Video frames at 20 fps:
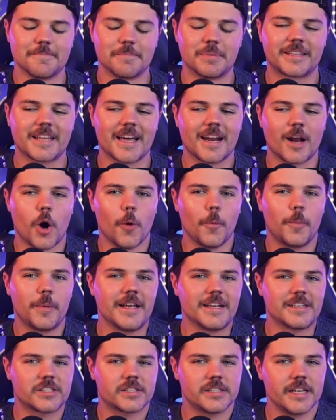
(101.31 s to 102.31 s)
But that
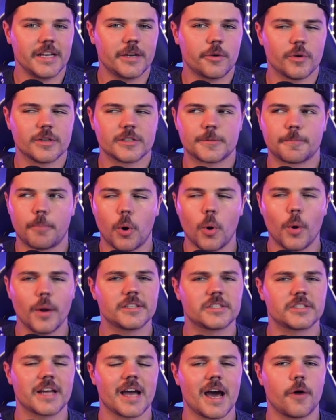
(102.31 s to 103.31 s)
opening sequence
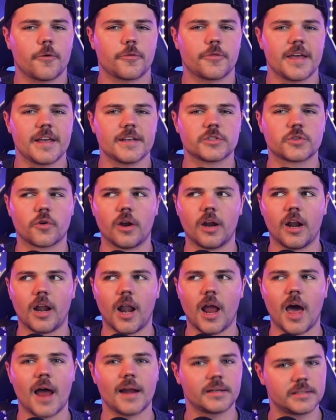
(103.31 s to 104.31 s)
points to how things are a
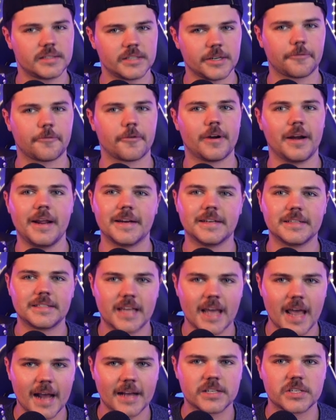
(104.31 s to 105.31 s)
lot different in
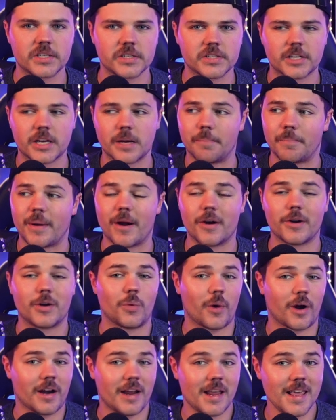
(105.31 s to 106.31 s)
Texas compared to
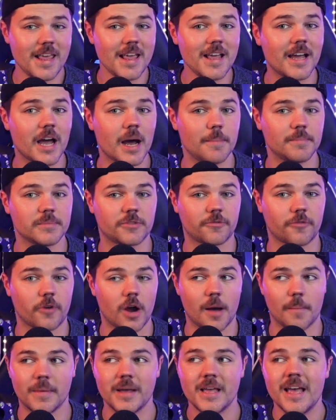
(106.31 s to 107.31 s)
where he comes
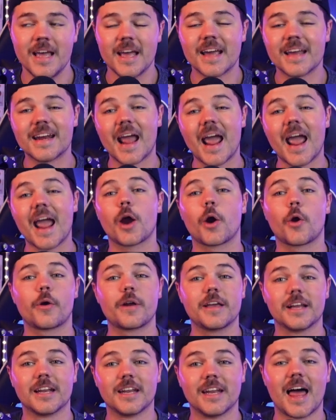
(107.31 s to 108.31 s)
from, an
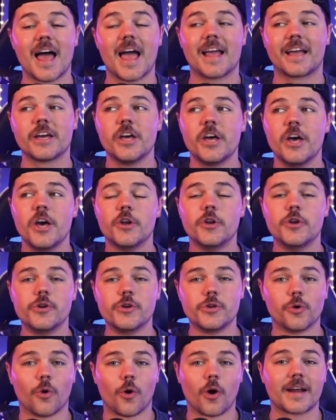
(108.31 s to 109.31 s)
area like New
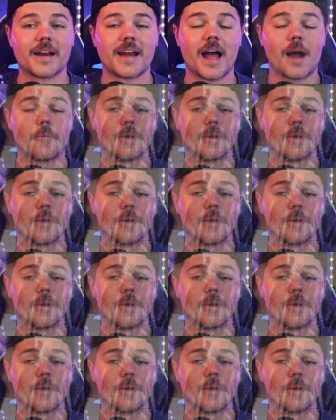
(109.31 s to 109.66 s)
York, and how